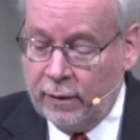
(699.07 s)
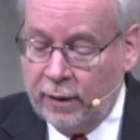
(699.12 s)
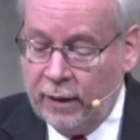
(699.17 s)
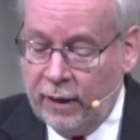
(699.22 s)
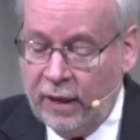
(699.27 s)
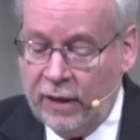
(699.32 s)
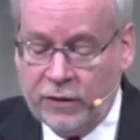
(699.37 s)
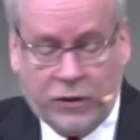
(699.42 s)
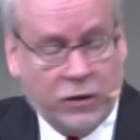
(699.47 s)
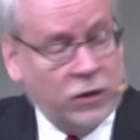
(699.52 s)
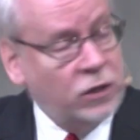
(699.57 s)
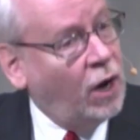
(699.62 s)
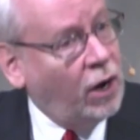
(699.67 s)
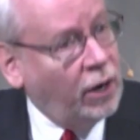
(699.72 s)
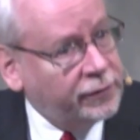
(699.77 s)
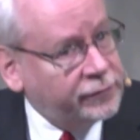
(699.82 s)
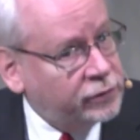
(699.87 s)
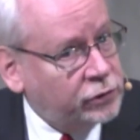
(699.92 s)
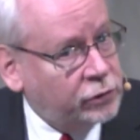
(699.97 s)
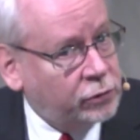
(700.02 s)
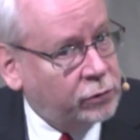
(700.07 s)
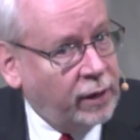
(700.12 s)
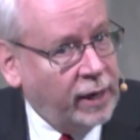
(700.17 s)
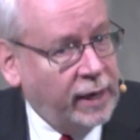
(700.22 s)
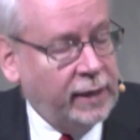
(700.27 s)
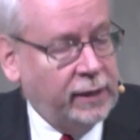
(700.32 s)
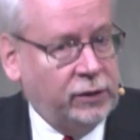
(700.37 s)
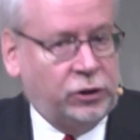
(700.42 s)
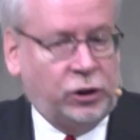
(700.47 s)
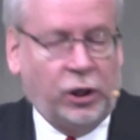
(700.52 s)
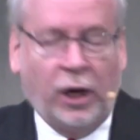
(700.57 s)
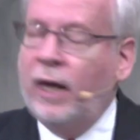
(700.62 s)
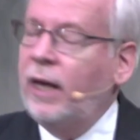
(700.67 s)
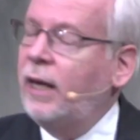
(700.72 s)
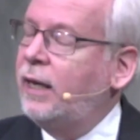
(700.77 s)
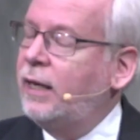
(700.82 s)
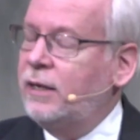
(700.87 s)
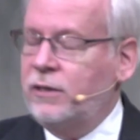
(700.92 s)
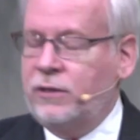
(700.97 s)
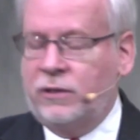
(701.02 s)
It's not strange.
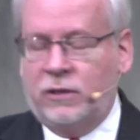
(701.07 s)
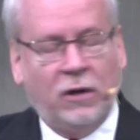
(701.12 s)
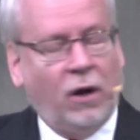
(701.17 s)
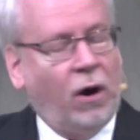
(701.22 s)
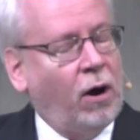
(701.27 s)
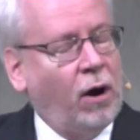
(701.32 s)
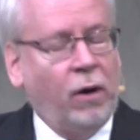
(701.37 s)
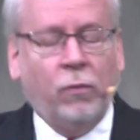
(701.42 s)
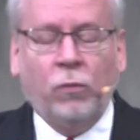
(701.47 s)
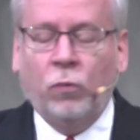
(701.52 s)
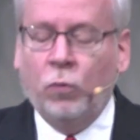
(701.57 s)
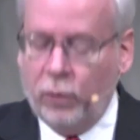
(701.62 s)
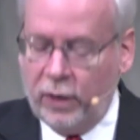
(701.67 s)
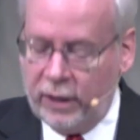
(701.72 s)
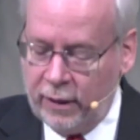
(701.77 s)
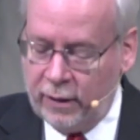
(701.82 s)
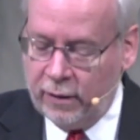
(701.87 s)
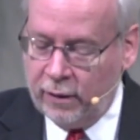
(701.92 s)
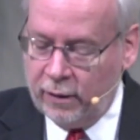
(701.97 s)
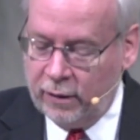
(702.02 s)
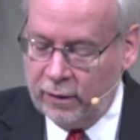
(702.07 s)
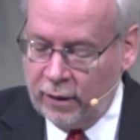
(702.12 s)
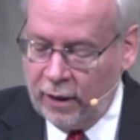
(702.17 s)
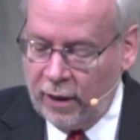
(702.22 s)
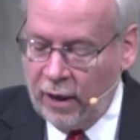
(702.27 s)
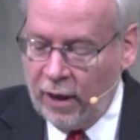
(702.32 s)
It is not weird